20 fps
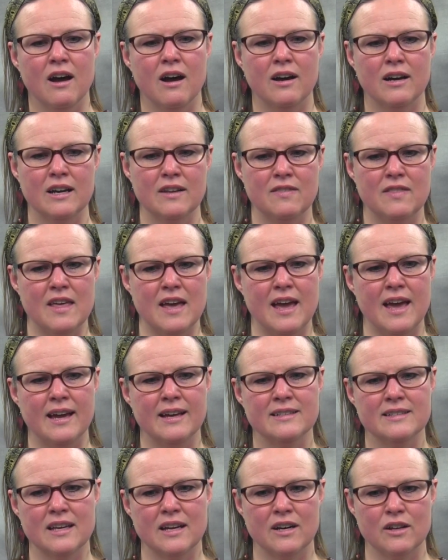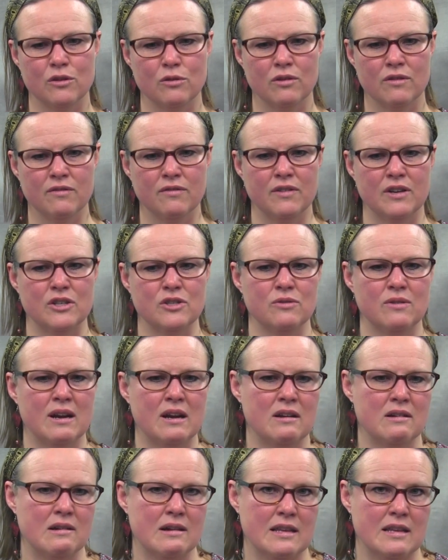I'll get the eggs out of the refrigerator